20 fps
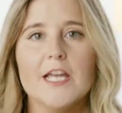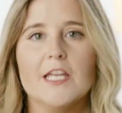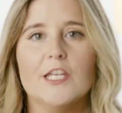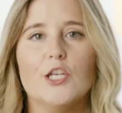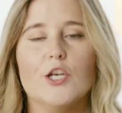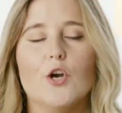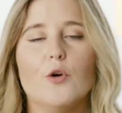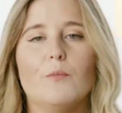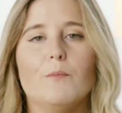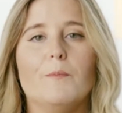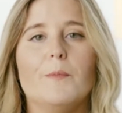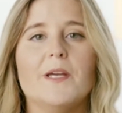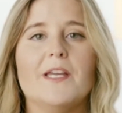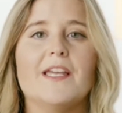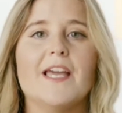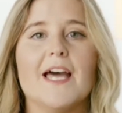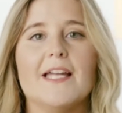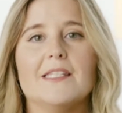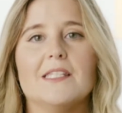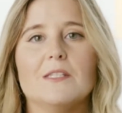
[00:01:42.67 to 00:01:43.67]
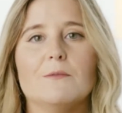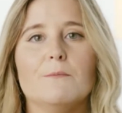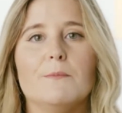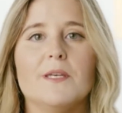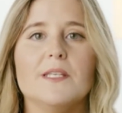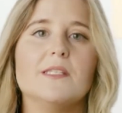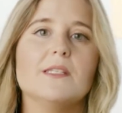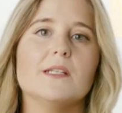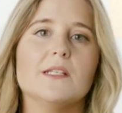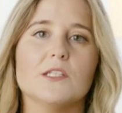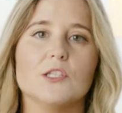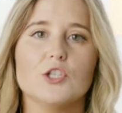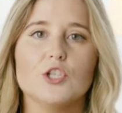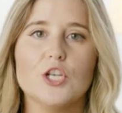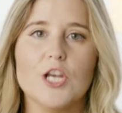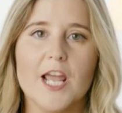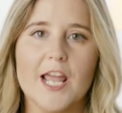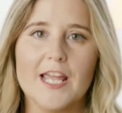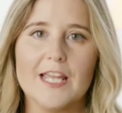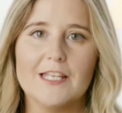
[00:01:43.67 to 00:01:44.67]
you know, begets business
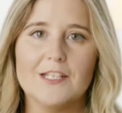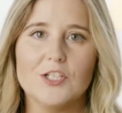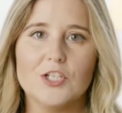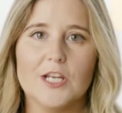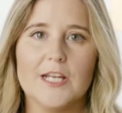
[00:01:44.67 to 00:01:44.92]
change.